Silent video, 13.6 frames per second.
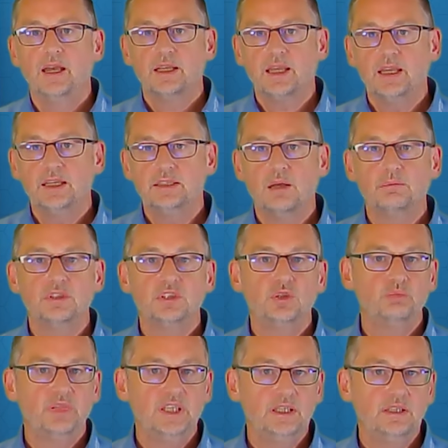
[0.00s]

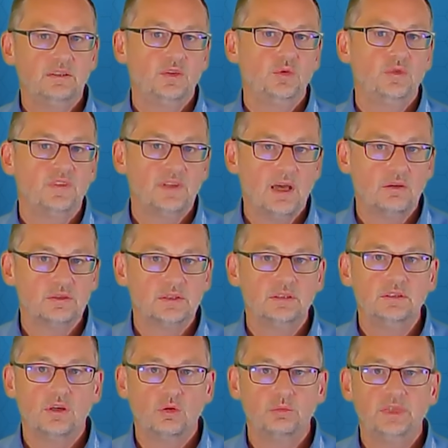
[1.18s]
KWP 2000,
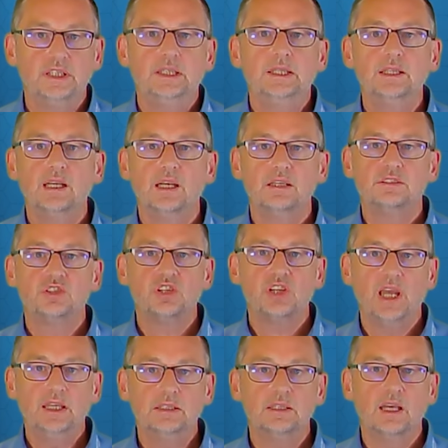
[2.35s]
OBD, and
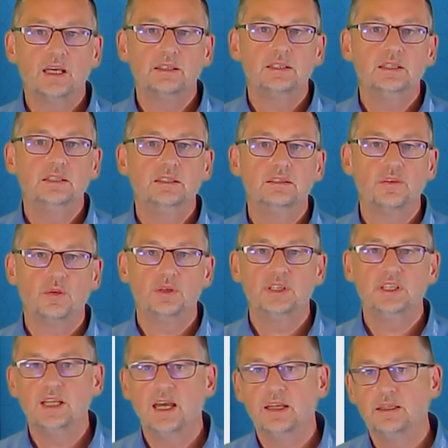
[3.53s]

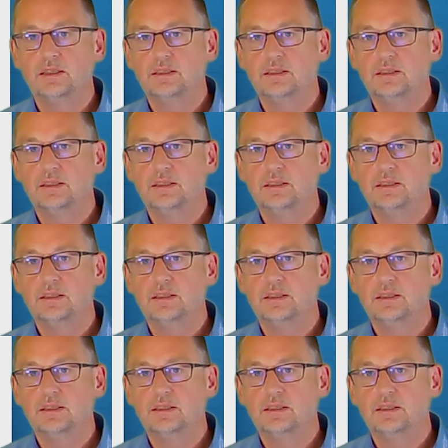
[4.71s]
J1939.